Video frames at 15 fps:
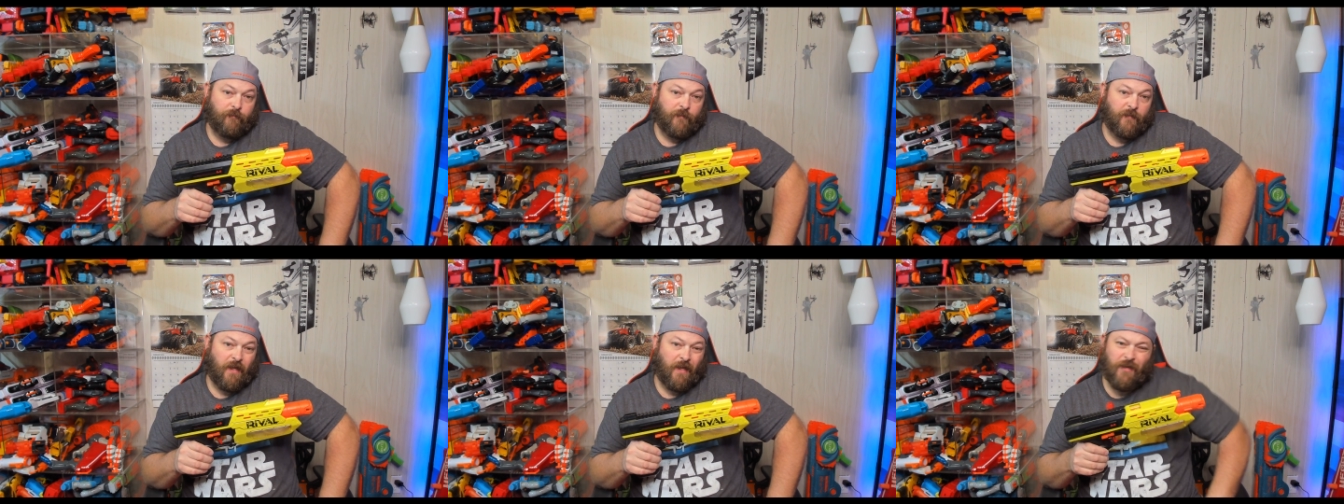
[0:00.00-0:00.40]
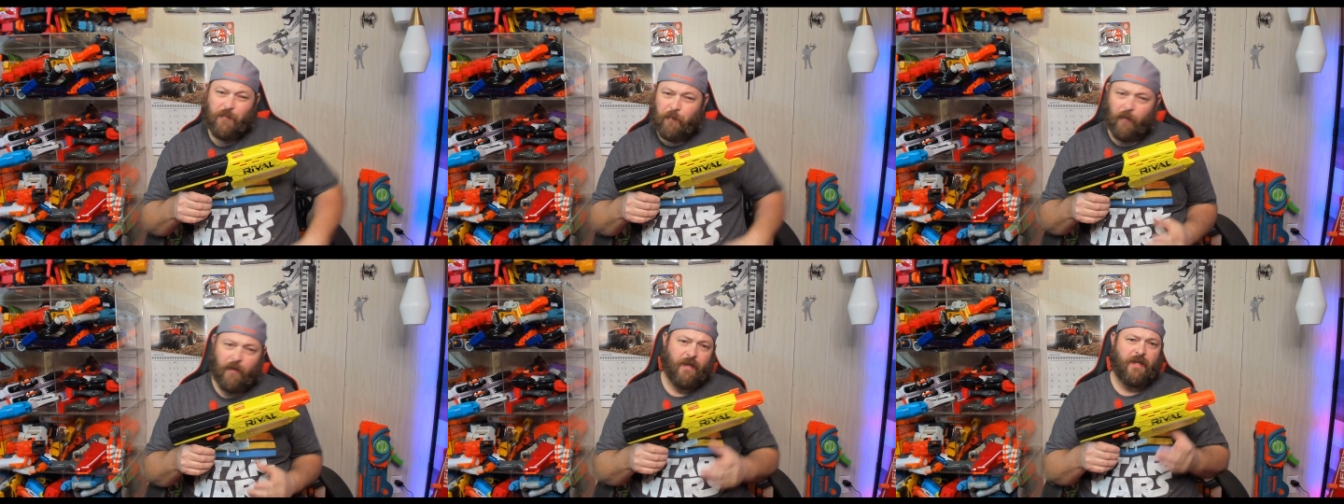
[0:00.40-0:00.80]
it's a
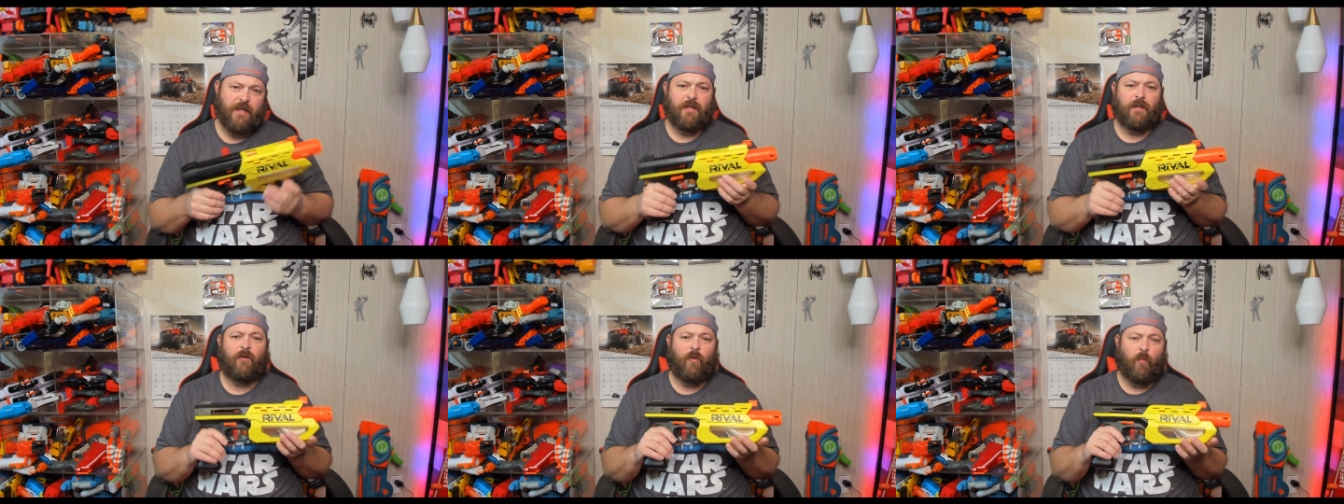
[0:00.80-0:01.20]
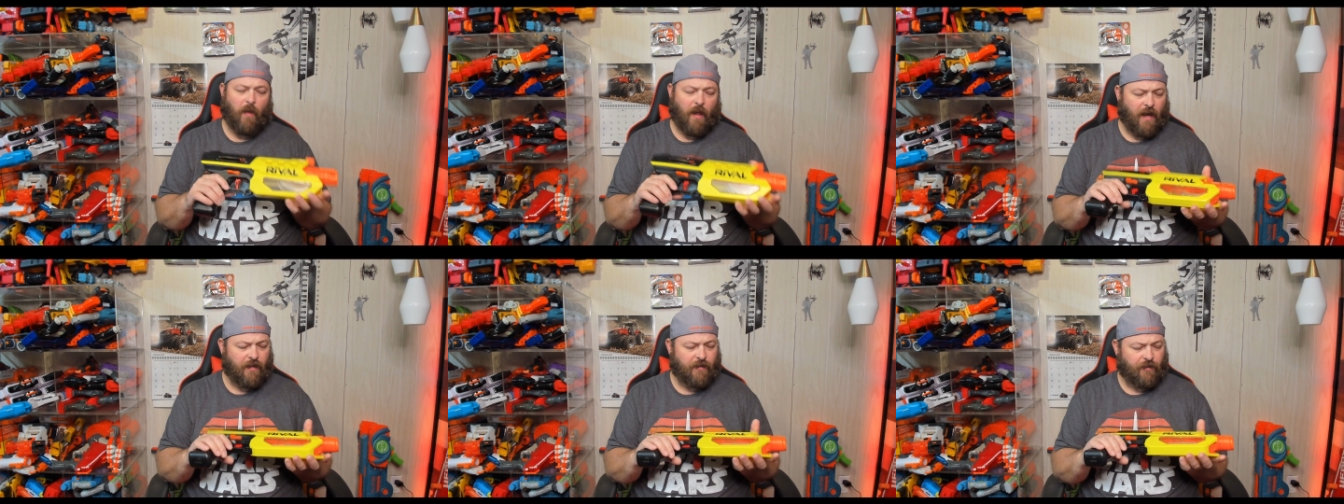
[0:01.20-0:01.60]
pretty decent little
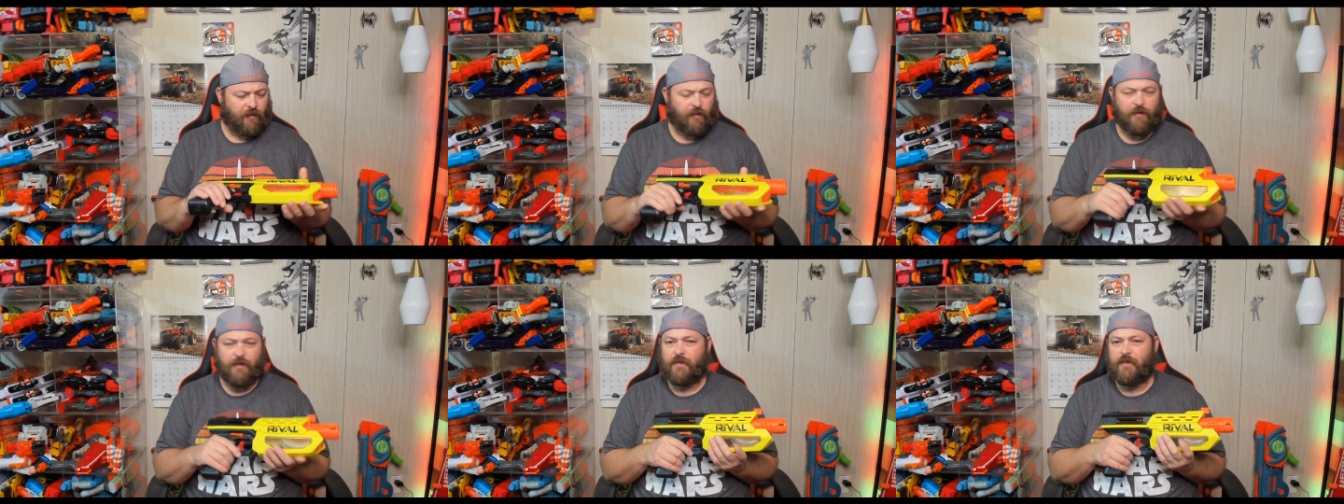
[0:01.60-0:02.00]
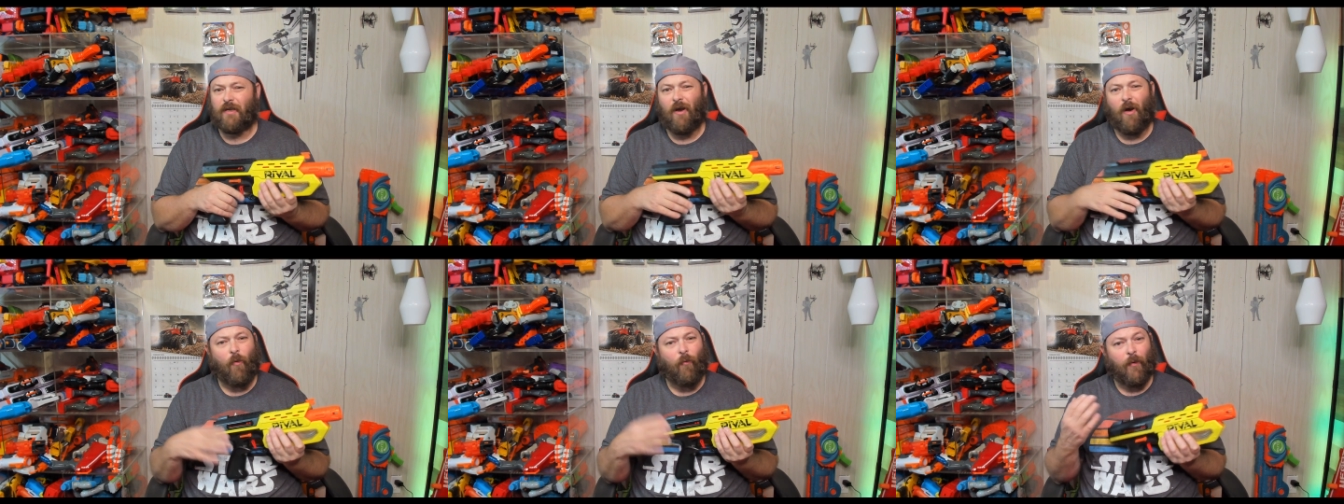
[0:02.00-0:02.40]
blaster. This is
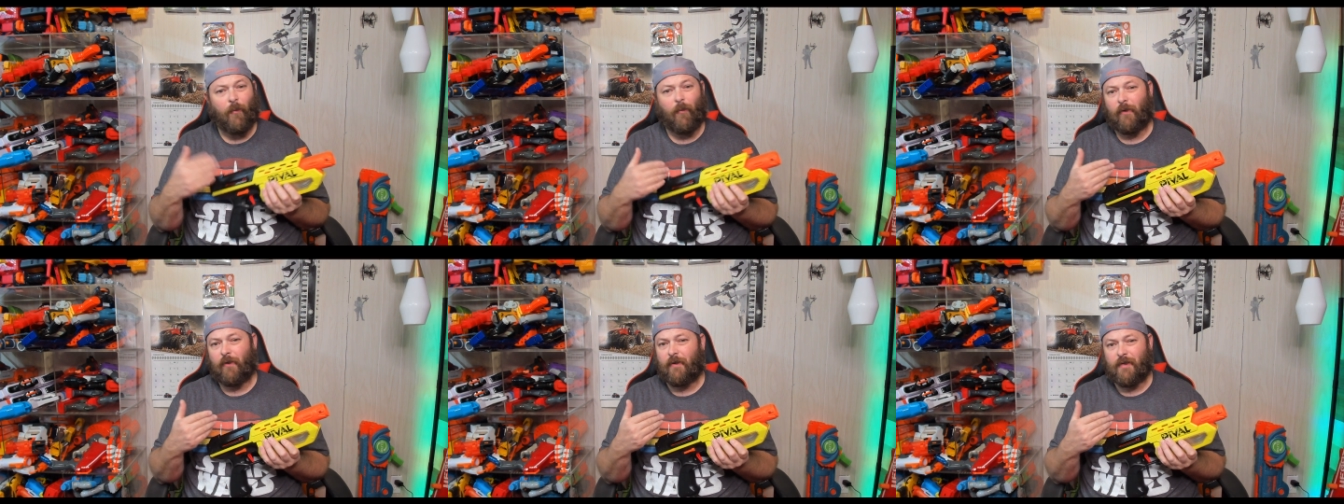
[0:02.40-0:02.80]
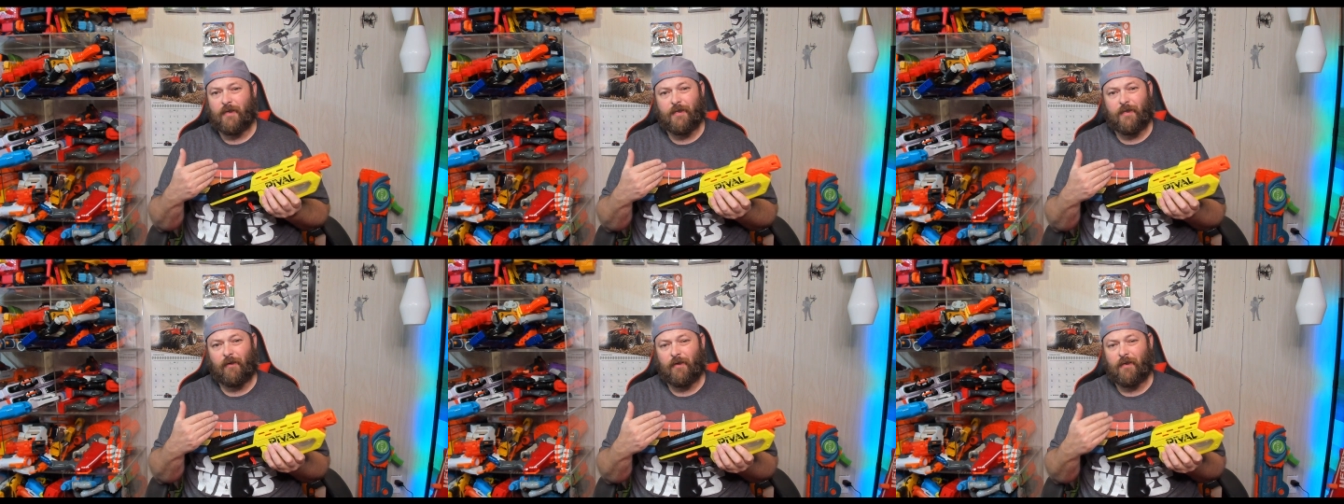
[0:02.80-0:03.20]
the only one in this
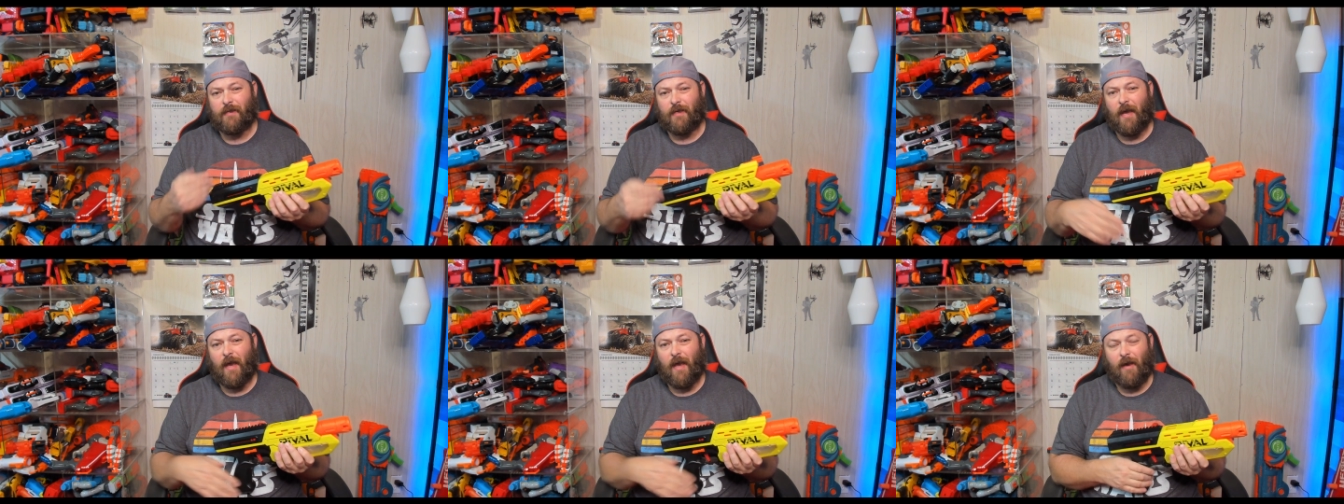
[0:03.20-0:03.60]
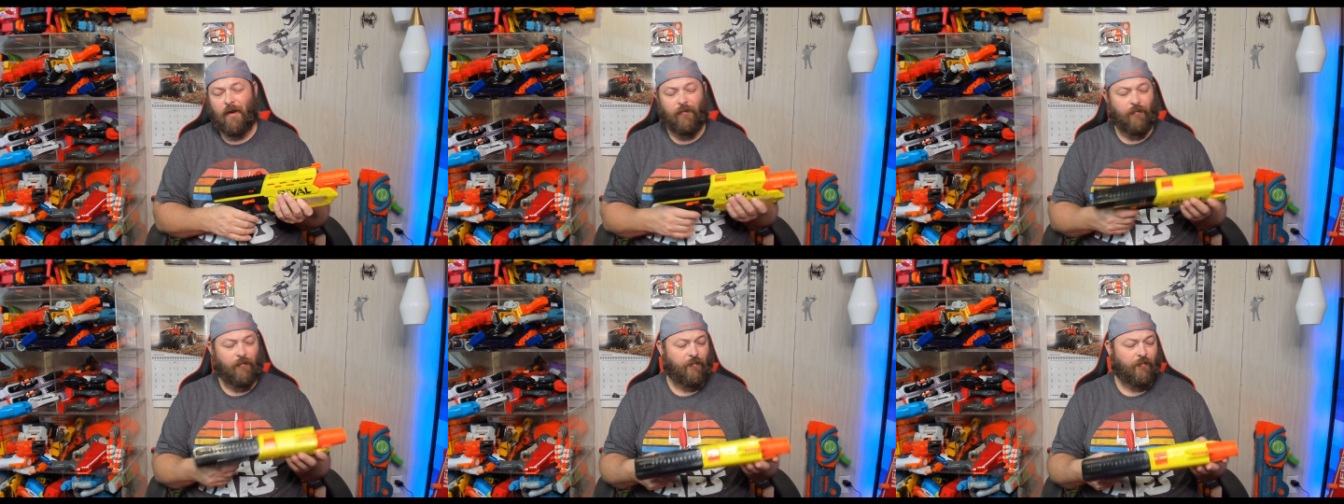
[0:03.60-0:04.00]
series I
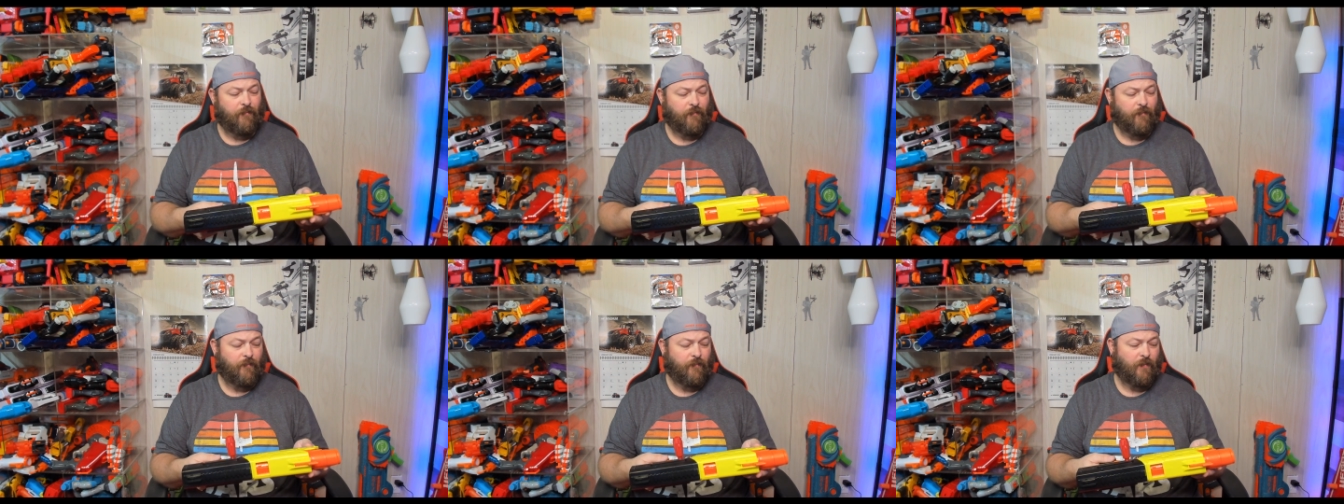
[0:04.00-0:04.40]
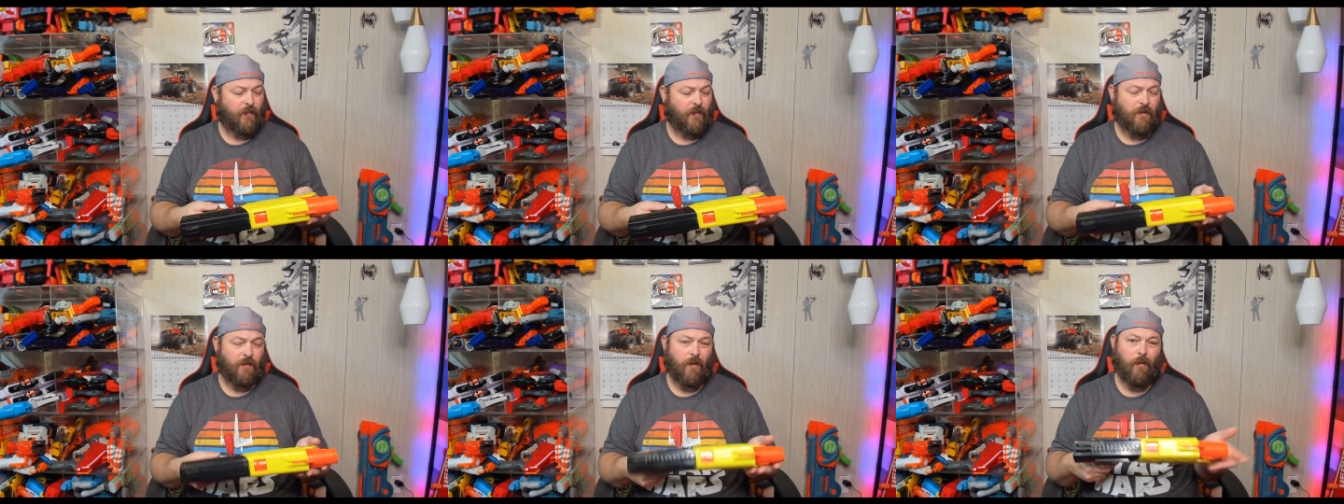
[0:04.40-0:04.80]
have.
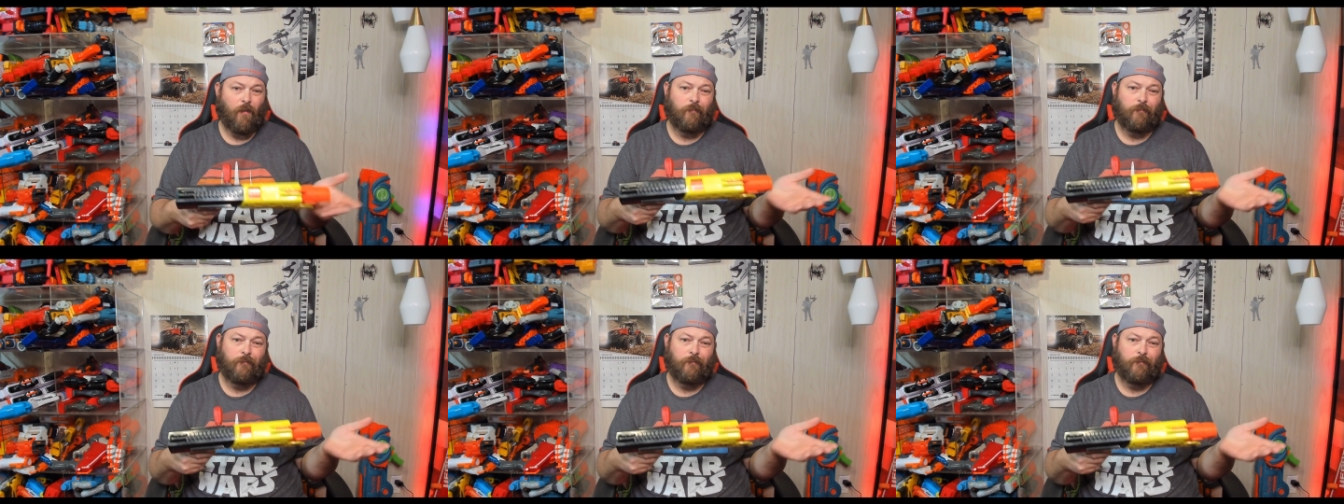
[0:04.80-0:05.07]
So